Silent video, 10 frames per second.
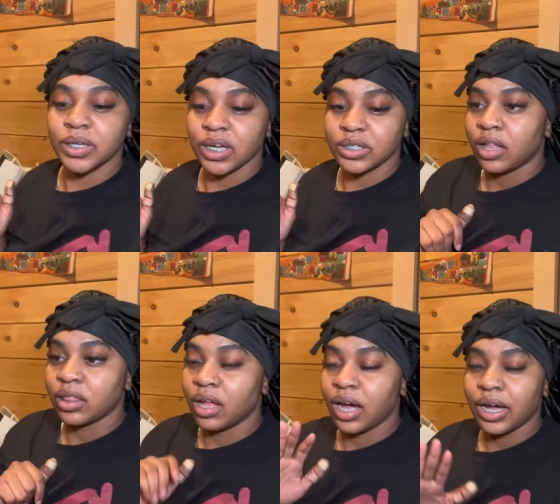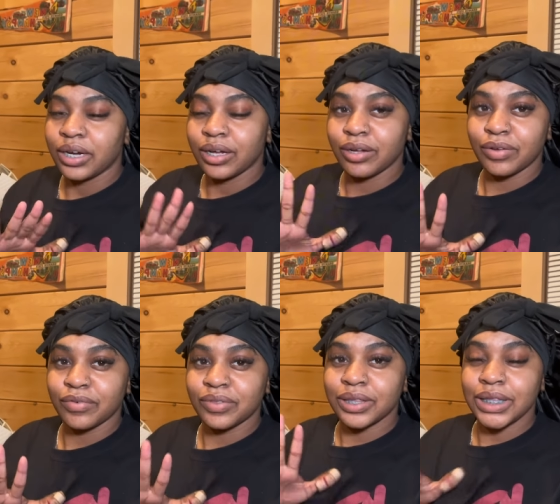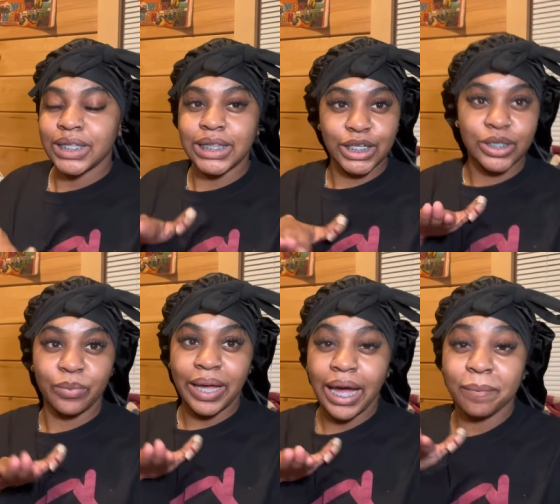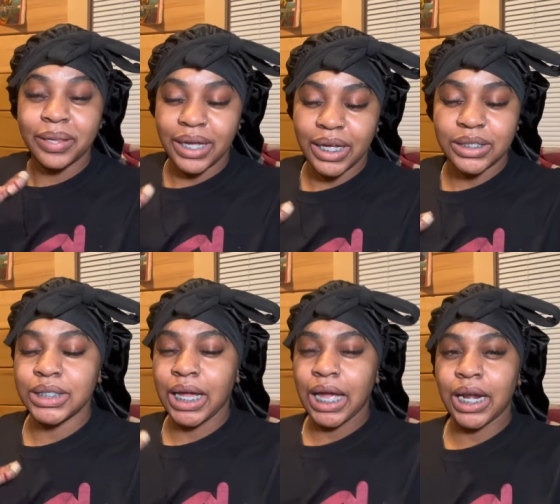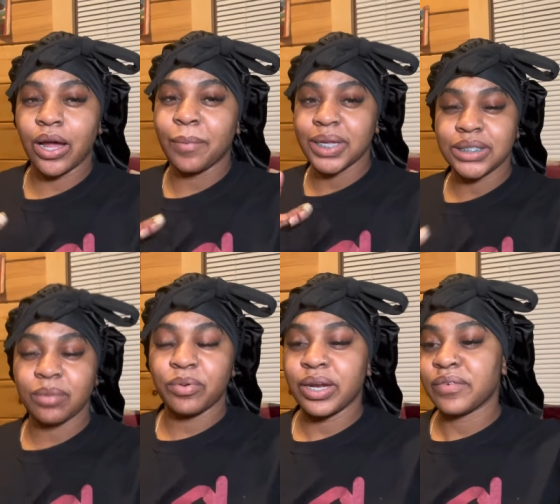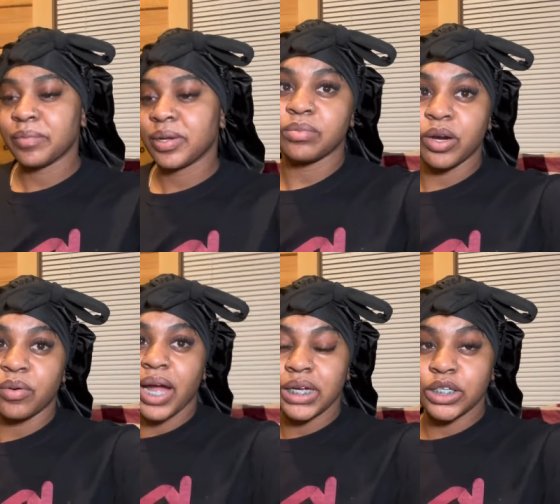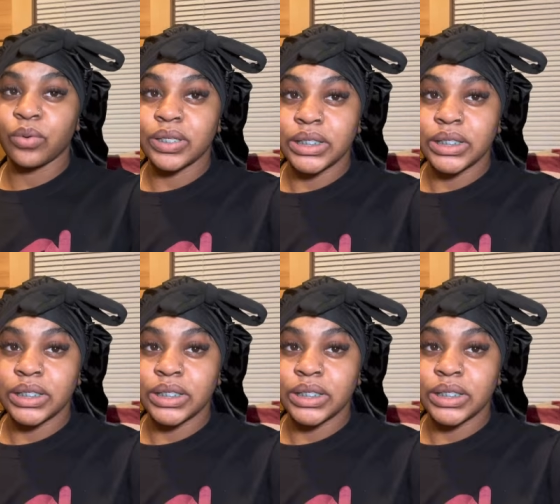because a lot of the things that we had planned like kind of got messed up later but tomorrow we're actually going